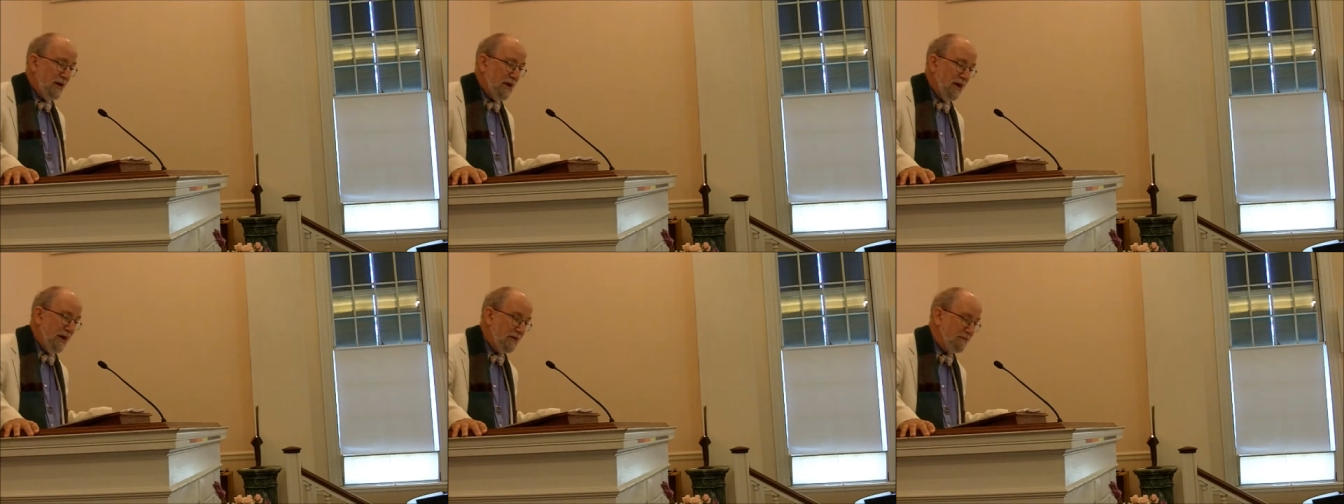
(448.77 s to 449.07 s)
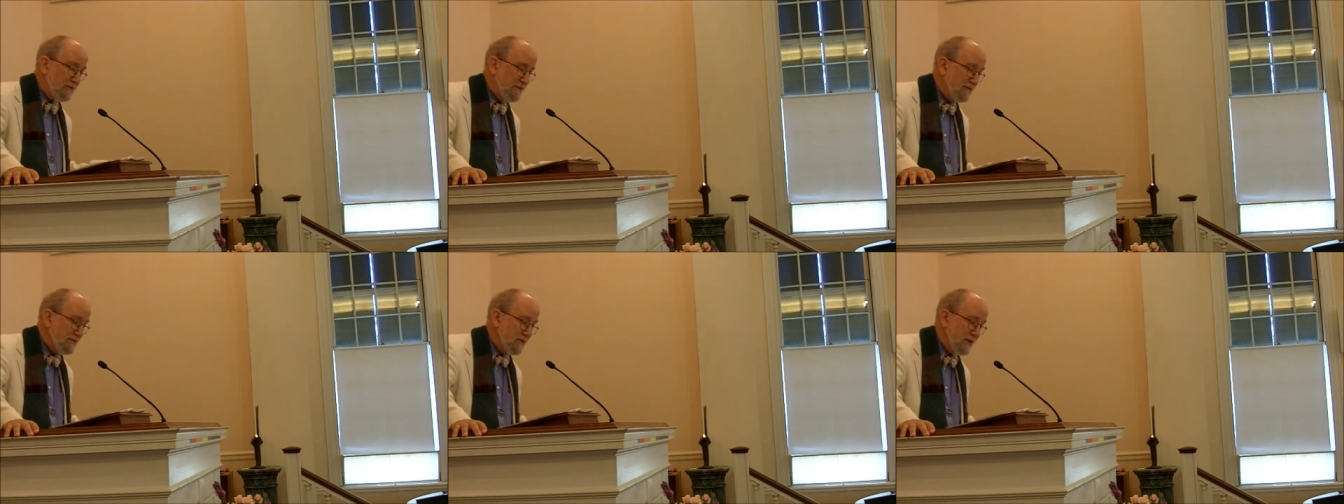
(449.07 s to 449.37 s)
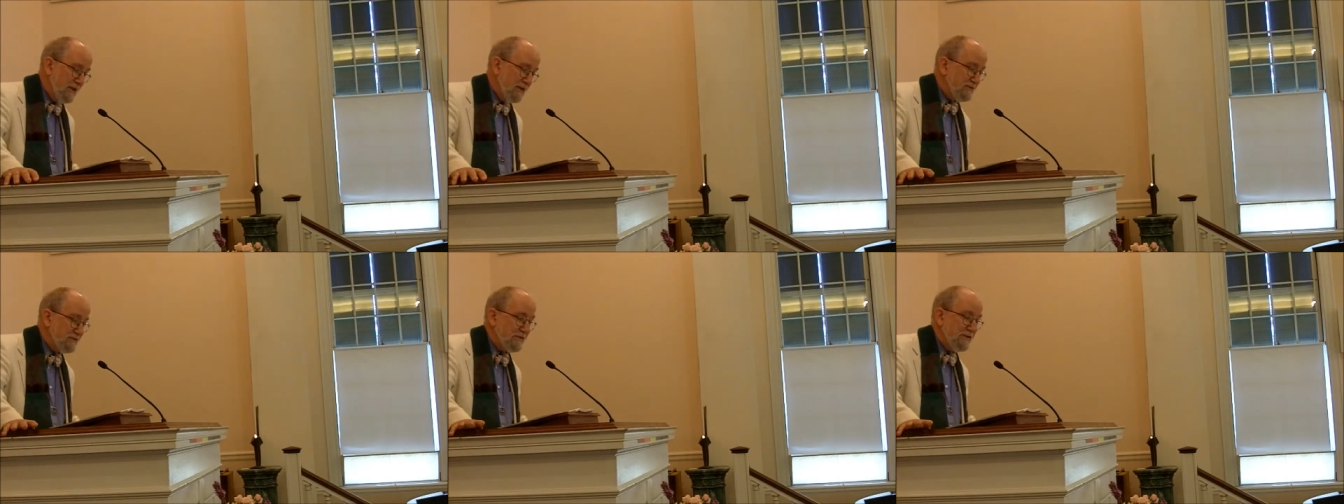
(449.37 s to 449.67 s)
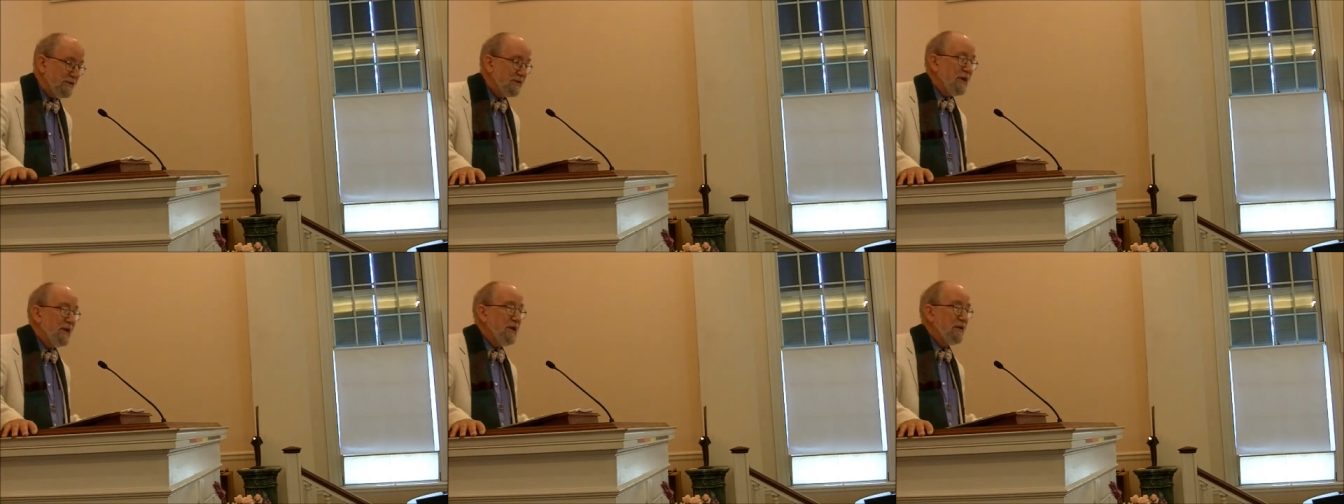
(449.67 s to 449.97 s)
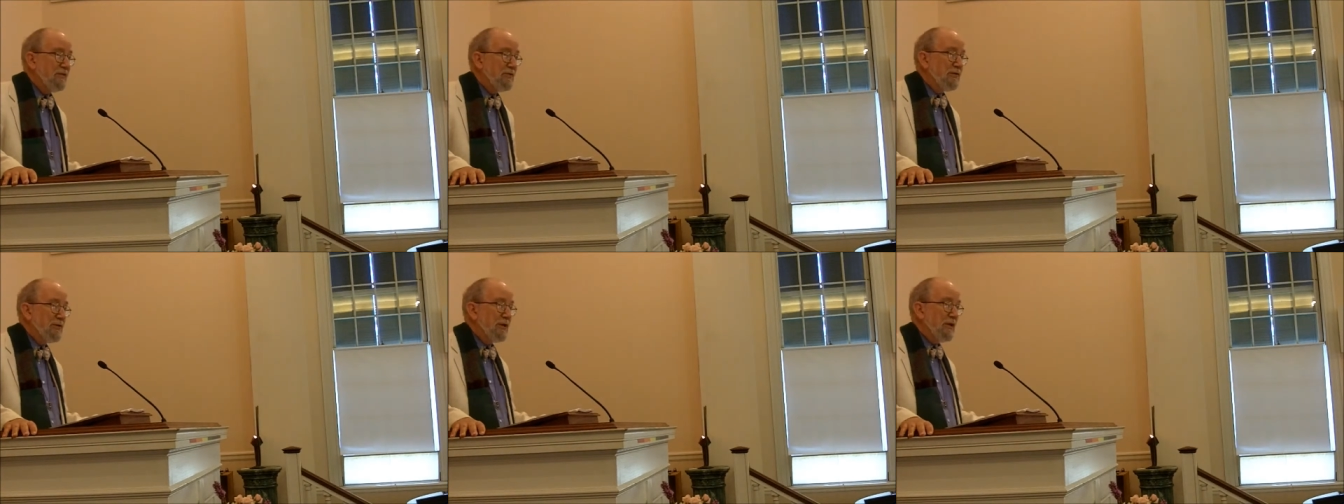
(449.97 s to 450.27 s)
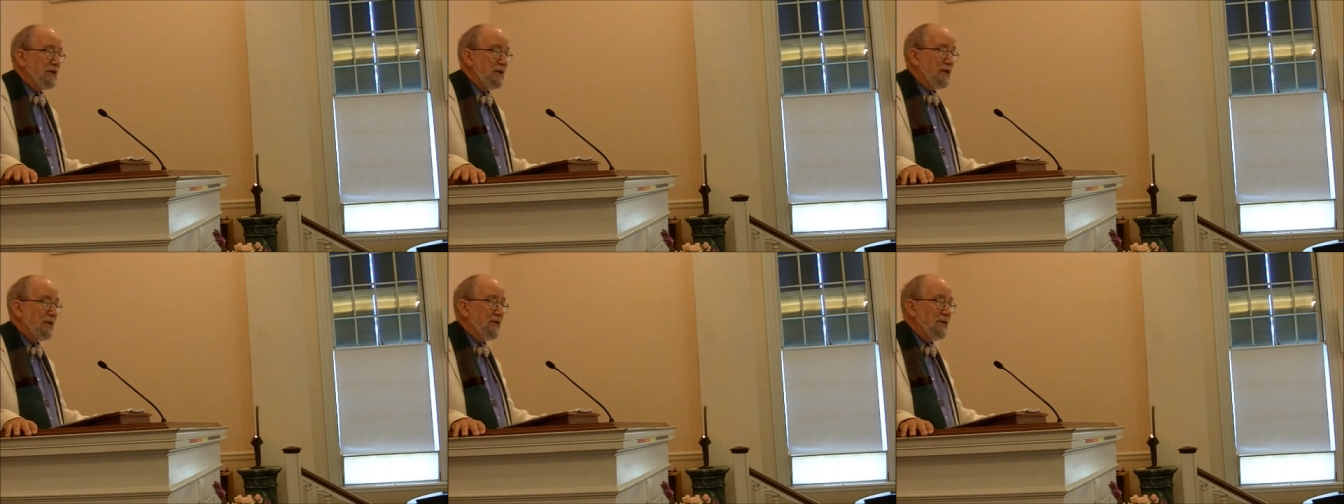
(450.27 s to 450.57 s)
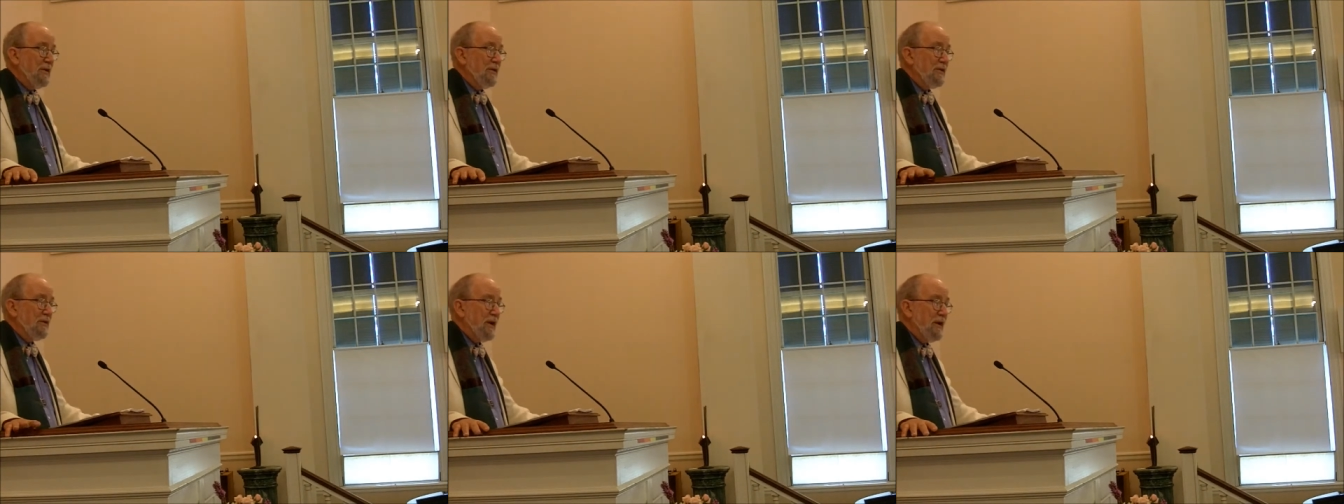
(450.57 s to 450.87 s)
I have to say it's still kind of thrilling
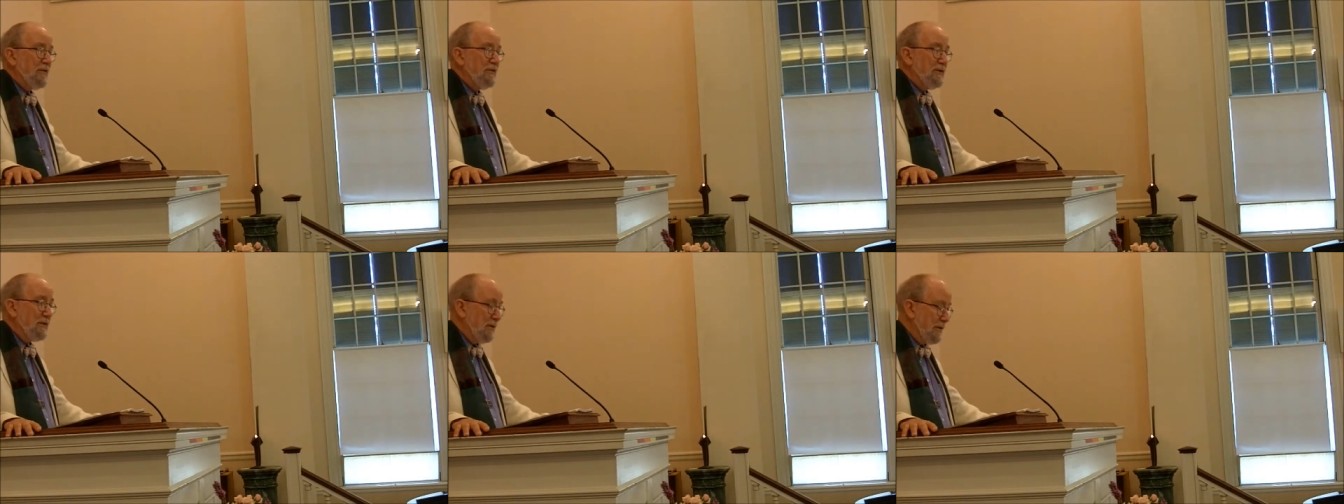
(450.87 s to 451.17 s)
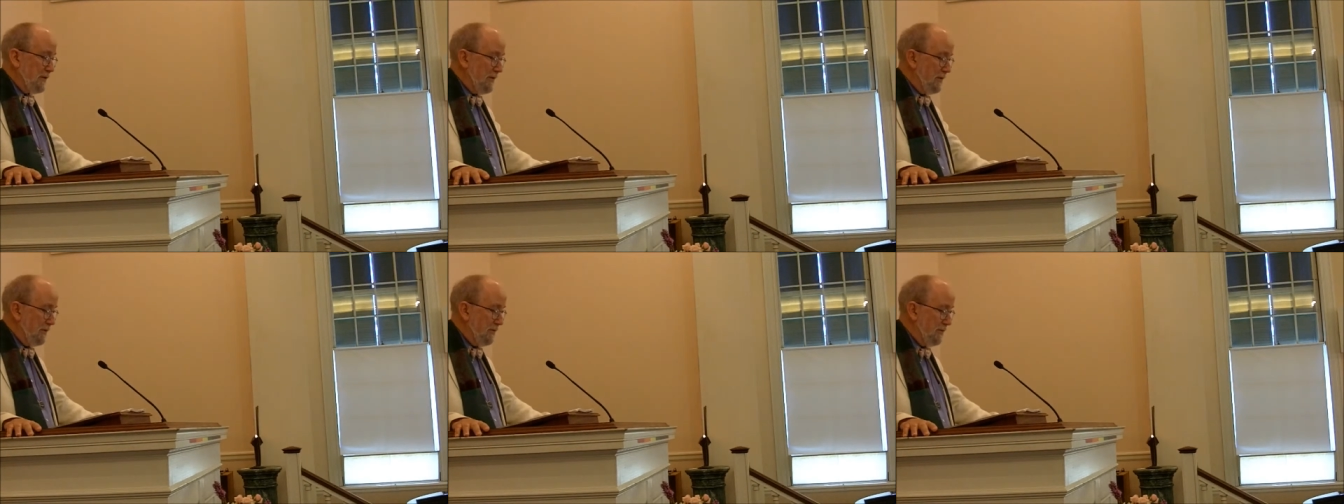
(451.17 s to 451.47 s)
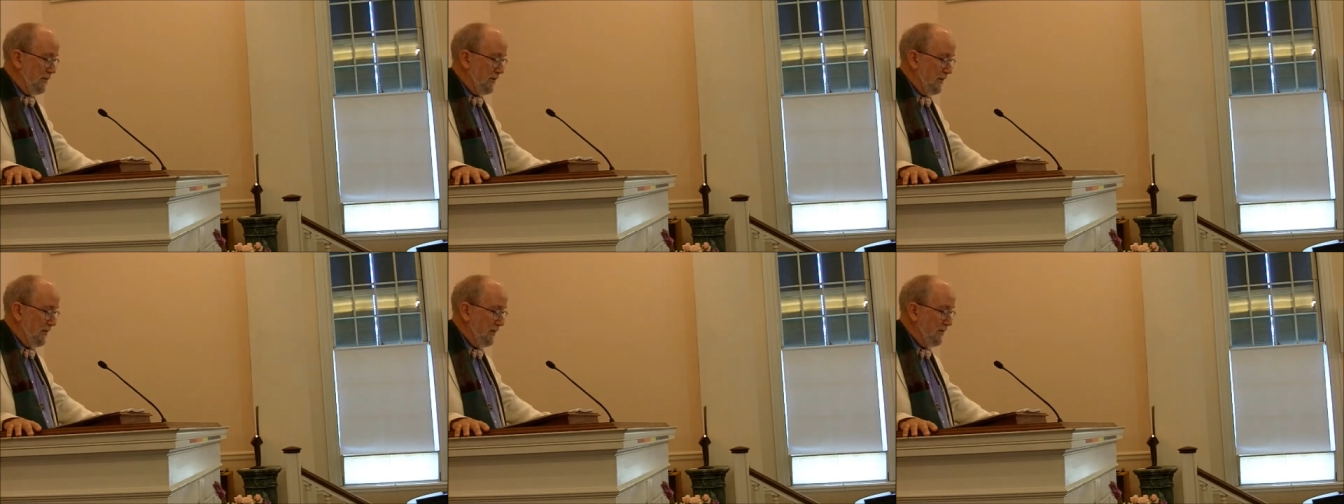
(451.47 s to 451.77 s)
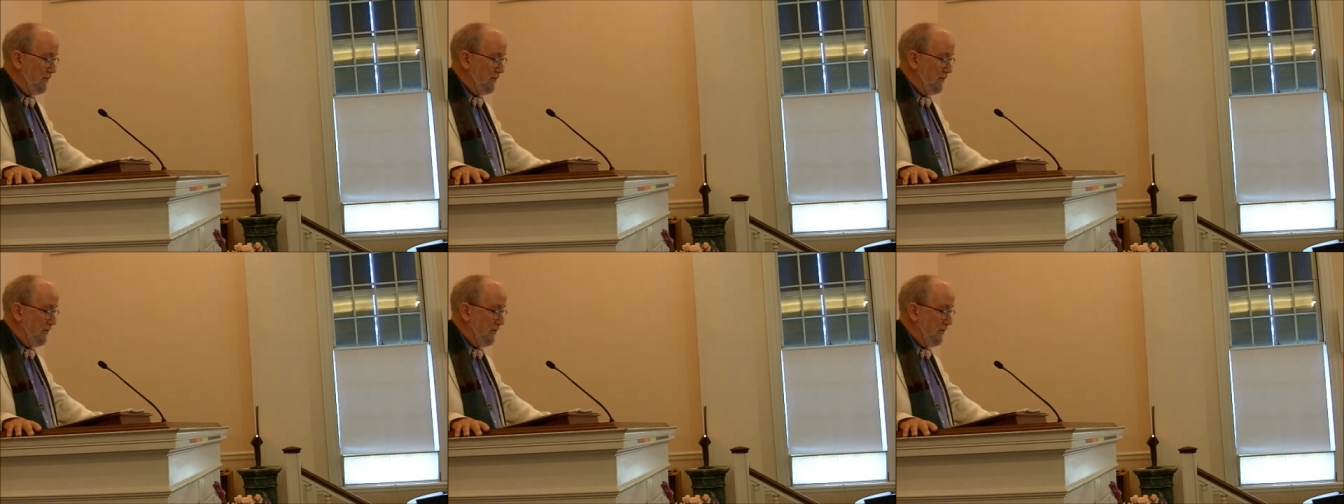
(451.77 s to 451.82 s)
to have your girlfriend